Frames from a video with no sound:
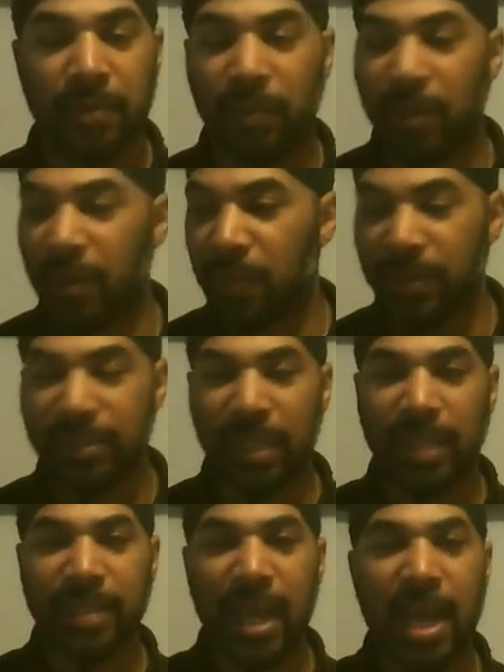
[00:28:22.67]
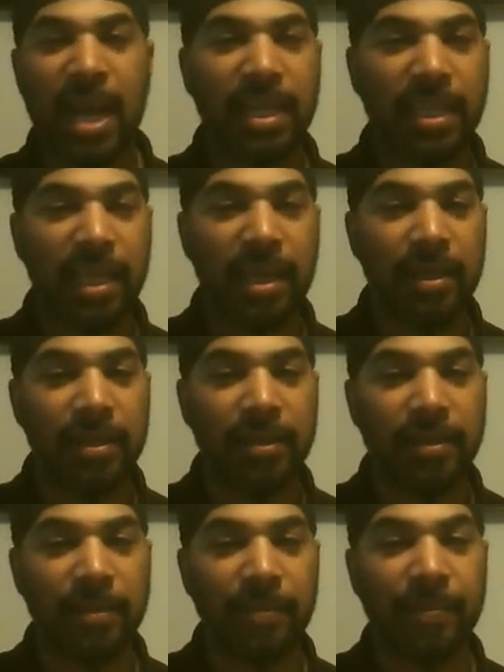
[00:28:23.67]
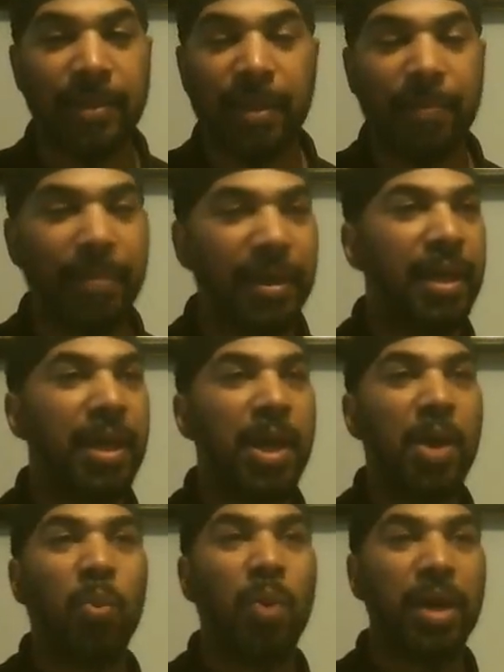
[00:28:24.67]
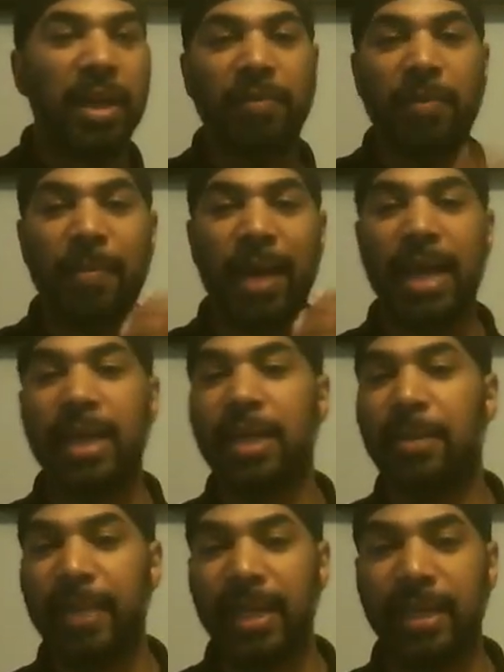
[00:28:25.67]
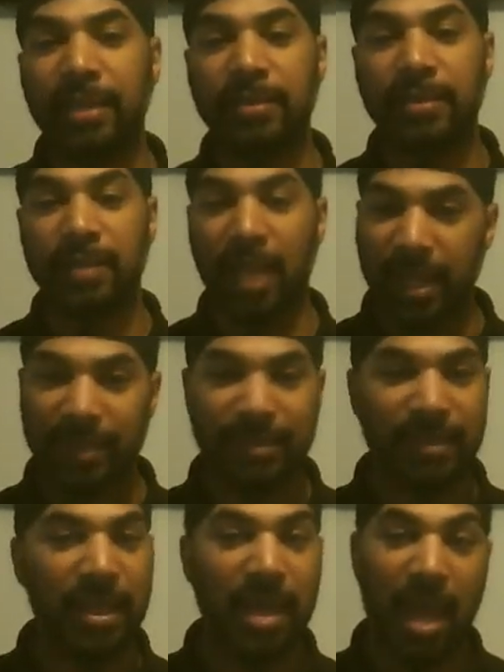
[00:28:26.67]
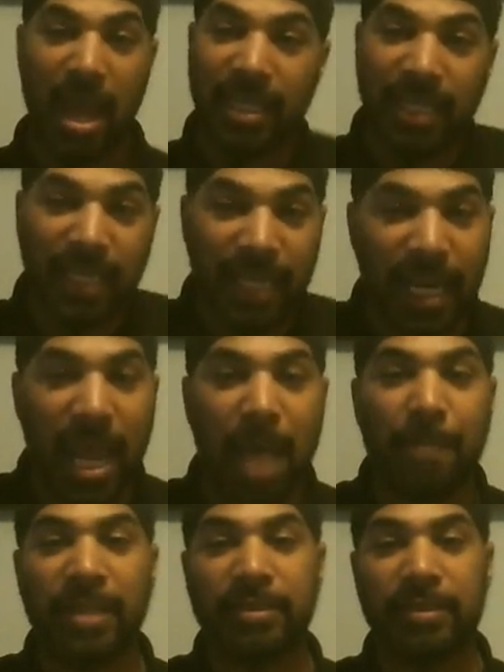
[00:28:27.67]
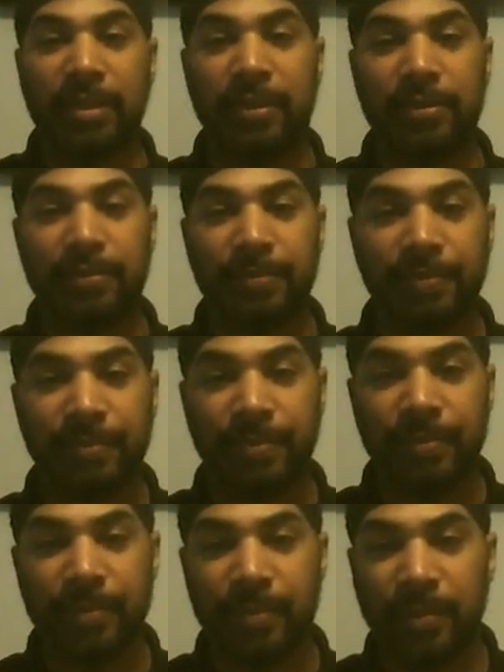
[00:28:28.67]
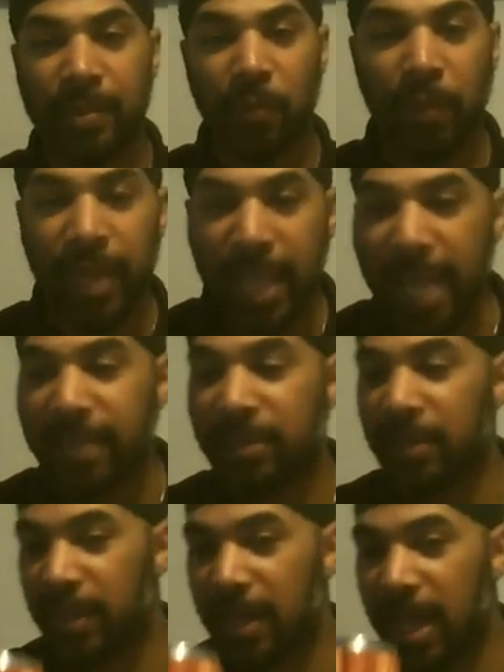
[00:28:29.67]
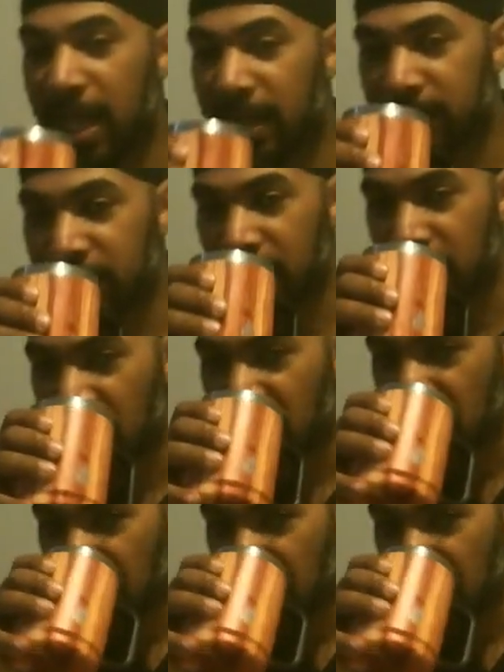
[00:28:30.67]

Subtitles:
Was I tired? Yeah. But whatever by any means, like I said, I had to deny myself. We have to deny ourselves.